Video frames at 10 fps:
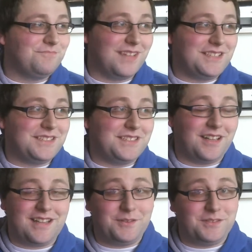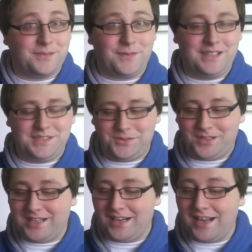I just thought that was a funny
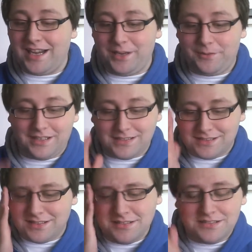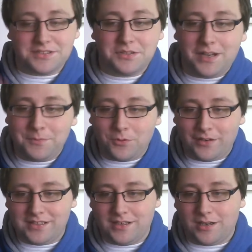story. Anyways, so I'm
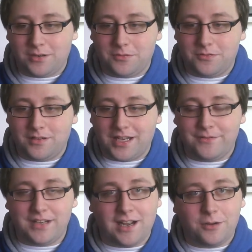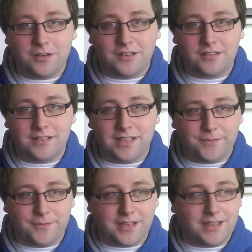going to go. I have an hour
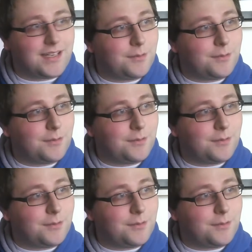left, and then